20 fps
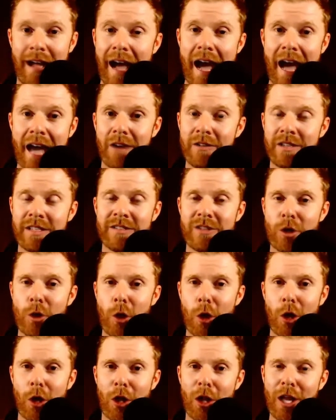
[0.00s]
I don't need to
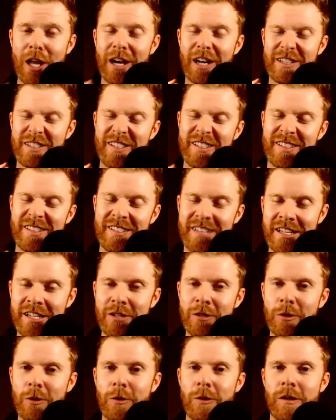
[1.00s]
call a
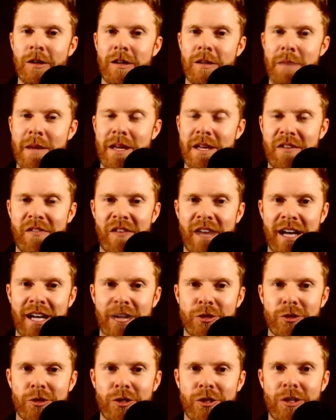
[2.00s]
single
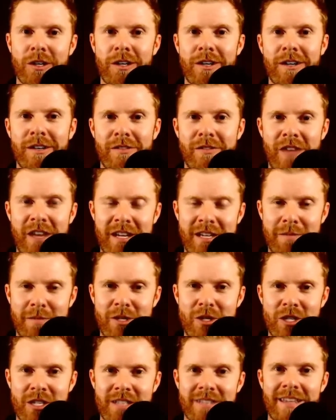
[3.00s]
manufacturer of vending
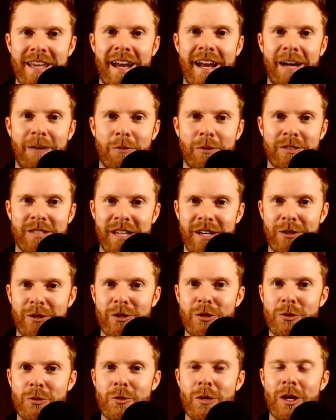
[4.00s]
machines, and I will tell
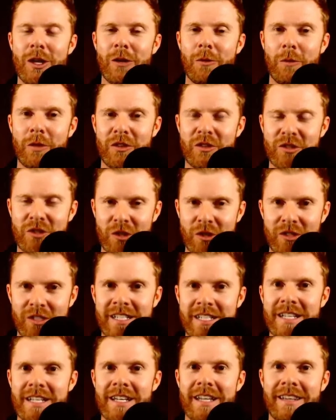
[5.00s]
you with
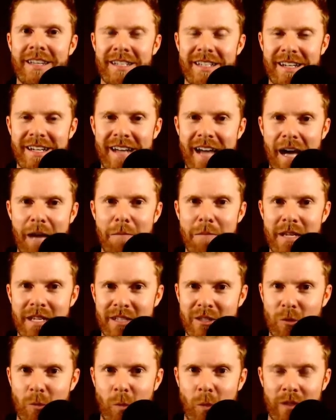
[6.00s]
certainty they did not mean it
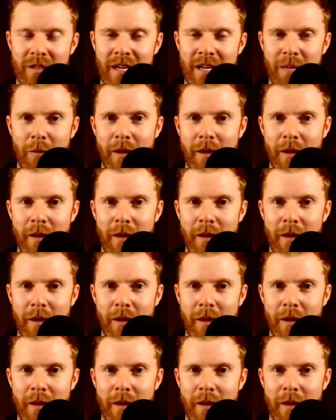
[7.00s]
to work that way.